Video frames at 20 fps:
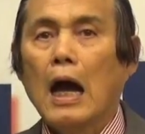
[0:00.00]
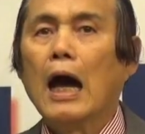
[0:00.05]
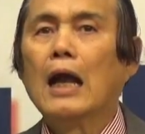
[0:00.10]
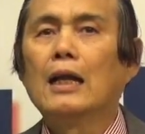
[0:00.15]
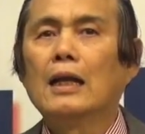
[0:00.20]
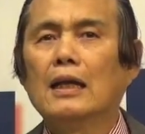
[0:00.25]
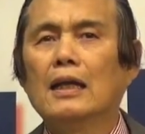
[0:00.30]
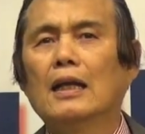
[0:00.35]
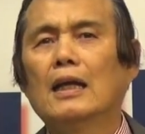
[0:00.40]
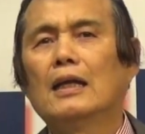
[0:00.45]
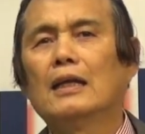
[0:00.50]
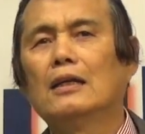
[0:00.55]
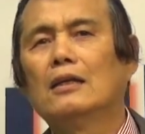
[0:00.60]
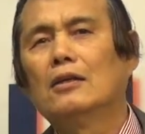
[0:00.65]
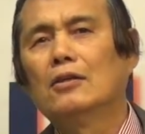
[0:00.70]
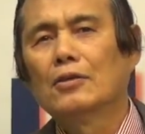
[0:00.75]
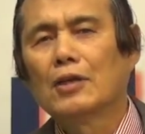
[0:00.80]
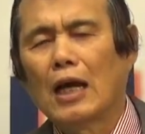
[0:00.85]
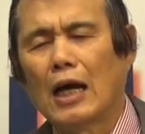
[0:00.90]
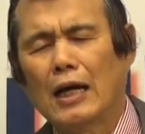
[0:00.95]

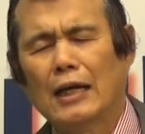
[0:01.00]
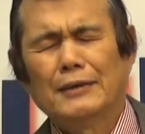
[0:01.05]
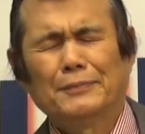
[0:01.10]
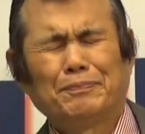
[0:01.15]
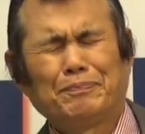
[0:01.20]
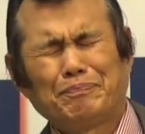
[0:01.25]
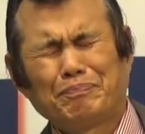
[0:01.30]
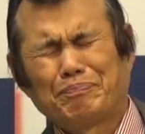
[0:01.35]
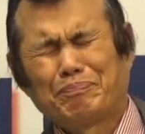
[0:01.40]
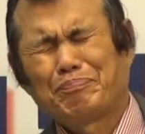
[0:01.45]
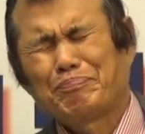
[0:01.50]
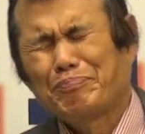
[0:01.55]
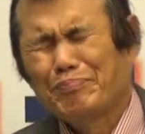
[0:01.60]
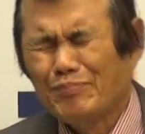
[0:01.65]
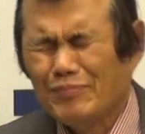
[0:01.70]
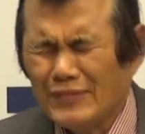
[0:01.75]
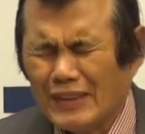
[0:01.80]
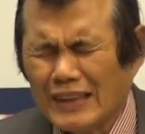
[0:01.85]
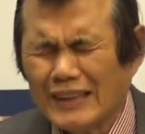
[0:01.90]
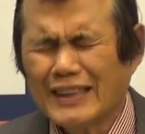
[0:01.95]
Hallelujah.
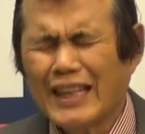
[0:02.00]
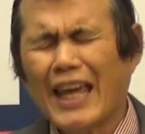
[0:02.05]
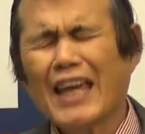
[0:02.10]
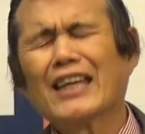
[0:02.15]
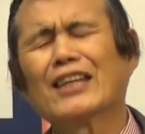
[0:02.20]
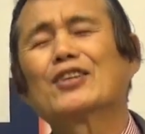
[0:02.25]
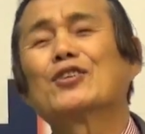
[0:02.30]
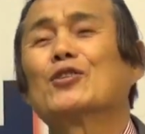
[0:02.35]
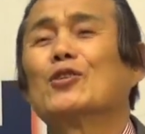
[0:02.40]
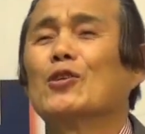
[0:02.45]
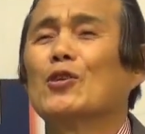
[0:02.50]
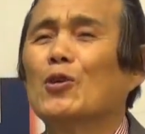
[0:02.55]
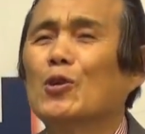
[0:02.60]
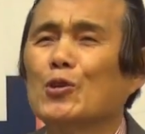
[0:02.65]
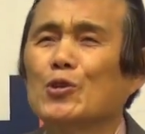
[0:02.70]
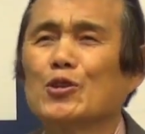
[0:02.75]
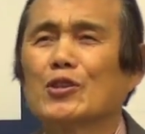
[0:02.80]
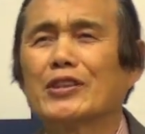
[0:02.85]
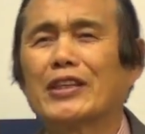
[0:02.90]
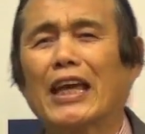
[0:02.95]
Thank you,
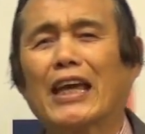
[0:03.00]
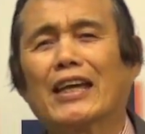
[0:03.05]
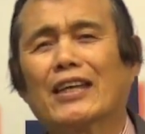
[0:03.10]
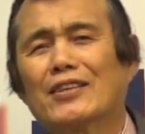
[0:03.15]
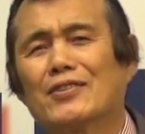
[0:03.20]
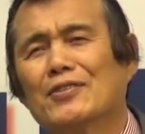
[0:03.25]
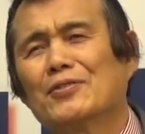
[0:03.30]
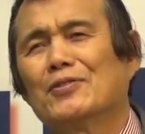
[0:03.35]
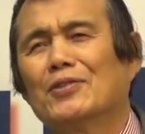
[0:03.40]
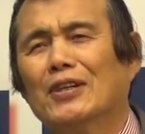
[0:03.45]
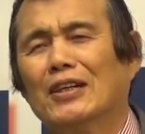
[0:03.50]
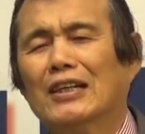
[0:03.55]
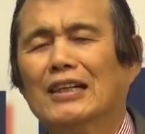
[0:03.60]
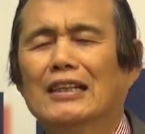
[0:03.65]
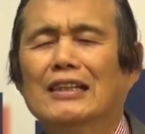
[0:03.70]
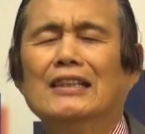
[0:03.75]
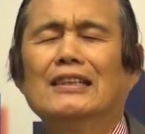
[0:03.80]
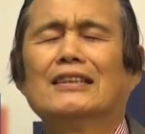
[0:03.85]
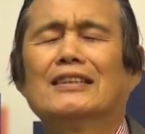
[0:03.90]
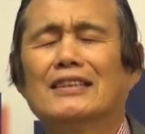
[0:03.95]
Lord. Thank you,
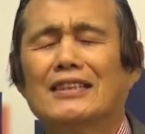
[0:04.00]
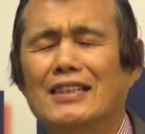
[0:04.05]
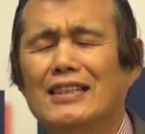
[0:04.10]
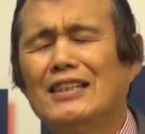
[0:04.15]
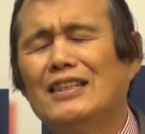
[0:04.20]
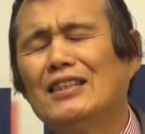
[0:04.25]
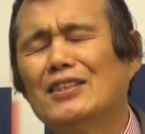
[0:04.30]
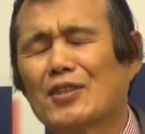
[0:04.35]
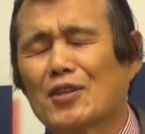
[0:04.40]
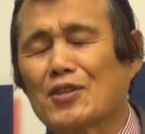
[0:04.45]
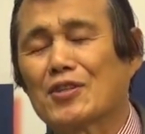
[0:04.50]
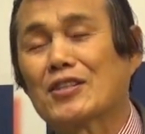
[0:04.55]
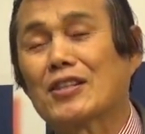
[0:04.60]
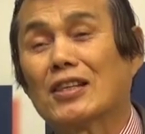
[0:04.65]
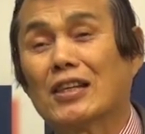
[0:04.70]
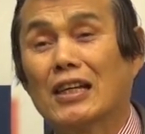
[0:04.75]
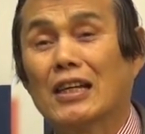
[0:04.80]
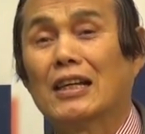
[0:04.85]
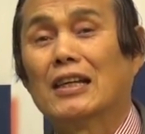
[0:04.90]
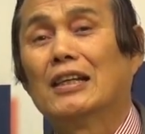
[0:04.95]
Jesus.
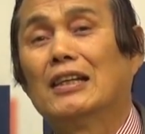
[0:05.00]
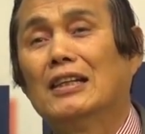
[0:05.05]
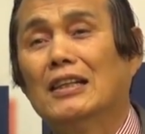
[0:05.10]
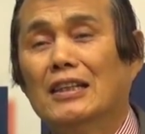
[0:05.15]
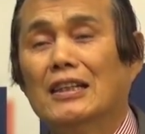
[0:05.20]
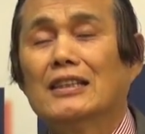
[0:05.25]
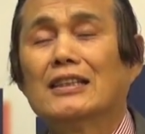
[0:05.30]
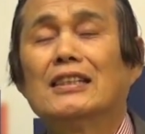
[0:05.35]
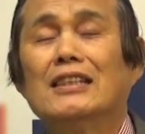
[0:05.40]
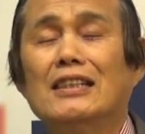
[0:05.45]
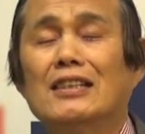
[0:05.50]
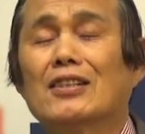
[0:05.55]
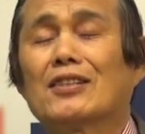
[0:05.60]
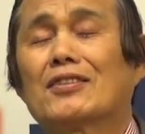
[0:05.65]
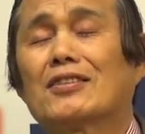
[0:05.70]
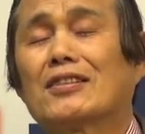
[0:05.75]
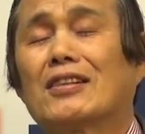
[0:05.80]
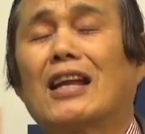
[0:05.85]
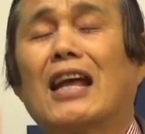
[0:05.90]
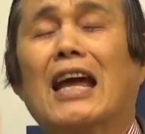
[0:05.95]

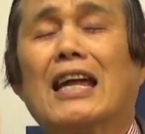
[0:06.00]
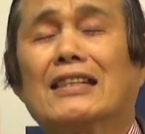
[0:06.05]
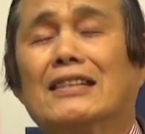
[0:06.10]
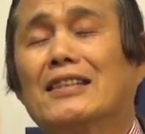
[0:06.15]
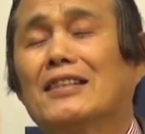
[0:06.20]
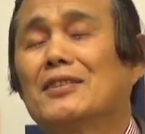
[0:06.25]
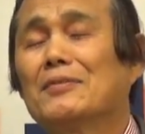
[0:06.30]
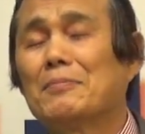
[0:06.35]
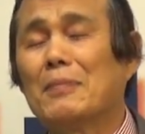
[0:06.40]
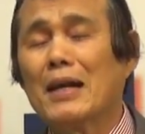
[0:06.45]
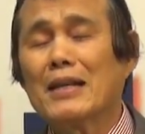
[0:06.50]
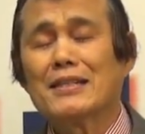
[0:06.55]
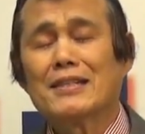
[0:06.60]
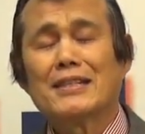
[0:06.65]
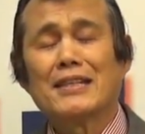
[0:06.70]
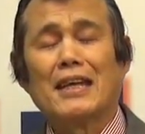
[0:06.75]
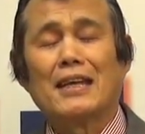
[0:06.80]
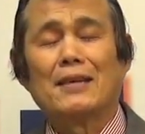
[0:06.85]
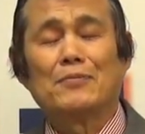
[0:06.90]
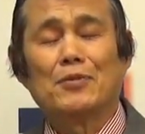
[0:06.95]
Jesus Christ is my
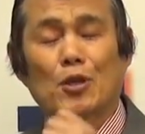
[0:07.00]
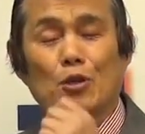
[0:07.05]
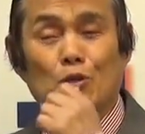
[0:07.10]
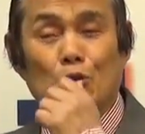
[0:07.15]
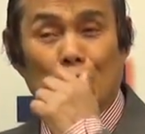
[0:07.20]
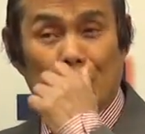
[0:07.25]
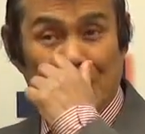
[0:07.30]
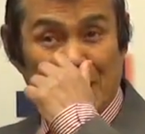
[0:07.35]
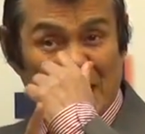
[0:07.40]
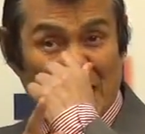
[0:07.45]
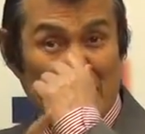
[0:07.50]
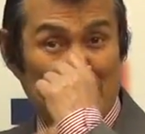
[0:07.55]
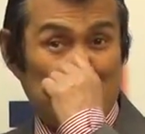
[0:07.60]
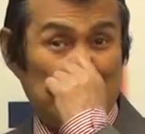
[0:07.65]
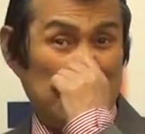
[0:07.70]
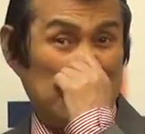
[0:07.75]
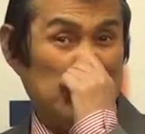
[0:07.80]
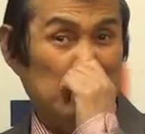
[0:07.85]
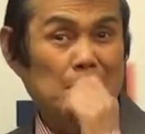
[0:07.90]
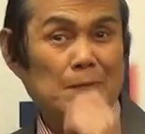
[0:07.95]
Savior, your
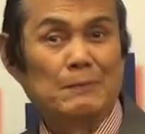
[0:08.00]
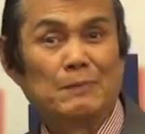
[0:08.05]
Savior.